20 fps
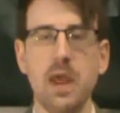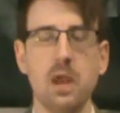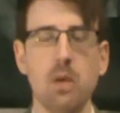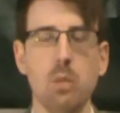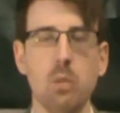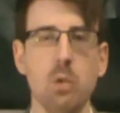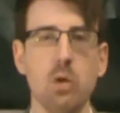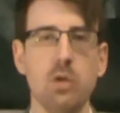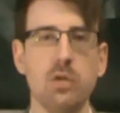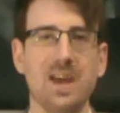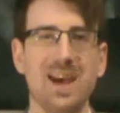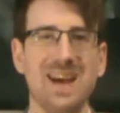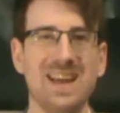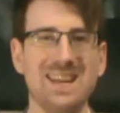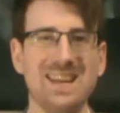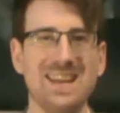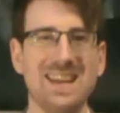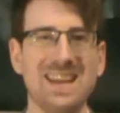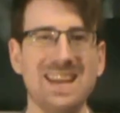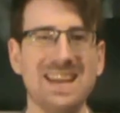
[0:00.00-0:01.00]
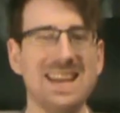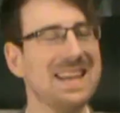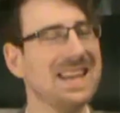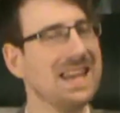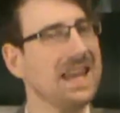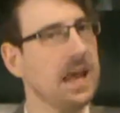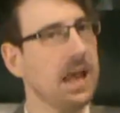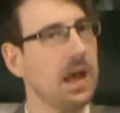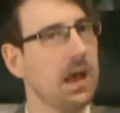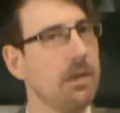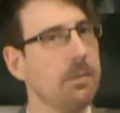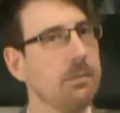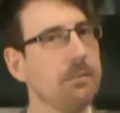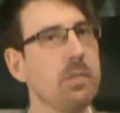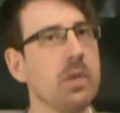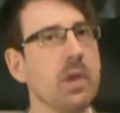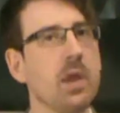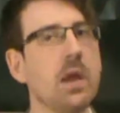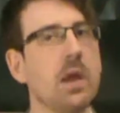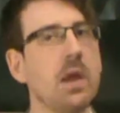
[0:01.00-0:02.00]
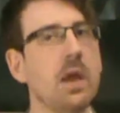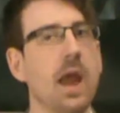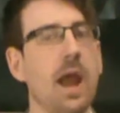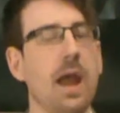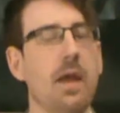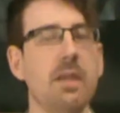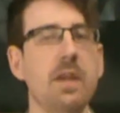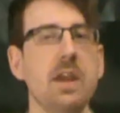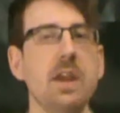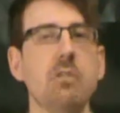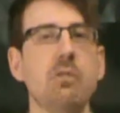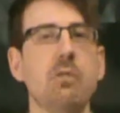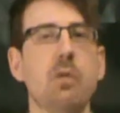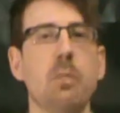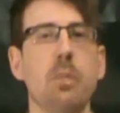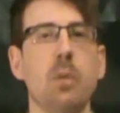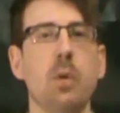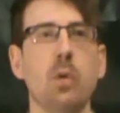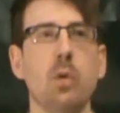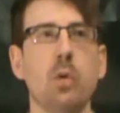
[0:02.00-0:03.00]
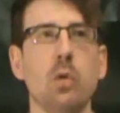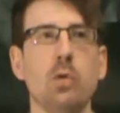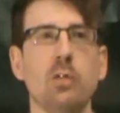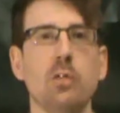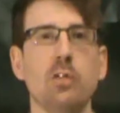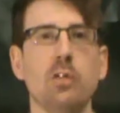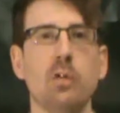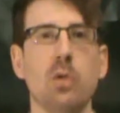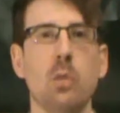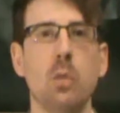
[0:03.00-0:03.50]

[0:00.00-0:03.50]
It was unclear. And these reports